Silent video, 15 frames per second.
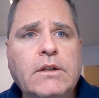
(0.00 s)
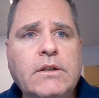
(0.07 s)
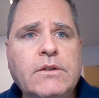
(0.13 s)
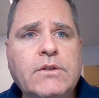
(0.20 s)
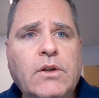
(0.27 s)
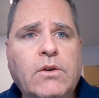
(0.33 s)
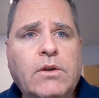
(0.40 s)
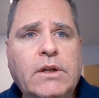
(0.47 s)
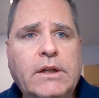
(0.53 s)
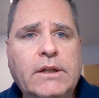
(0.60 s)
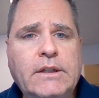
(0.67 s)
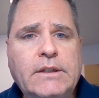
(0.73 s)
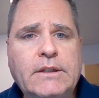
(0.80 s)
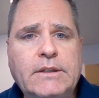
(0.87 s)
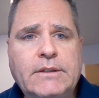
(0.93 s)
And so,
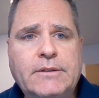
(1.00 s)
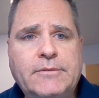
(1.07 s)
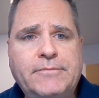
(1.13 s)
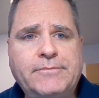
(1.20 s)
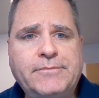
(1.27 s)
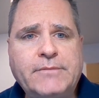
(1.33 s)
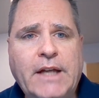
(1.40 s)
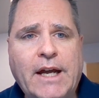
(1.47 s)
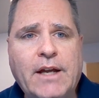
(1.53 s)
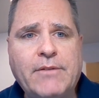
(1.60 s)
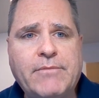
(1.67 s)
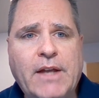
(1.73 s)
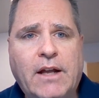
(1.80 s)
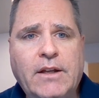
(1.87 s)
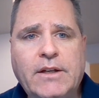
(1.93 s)
yeah,
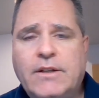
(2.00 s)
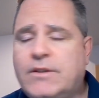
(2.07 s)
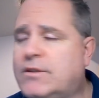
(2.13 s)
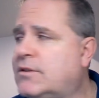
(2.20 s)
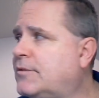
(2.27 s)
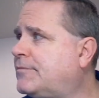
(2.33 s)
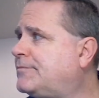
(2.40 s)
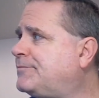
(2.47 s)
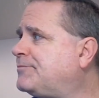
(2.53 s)
Thallus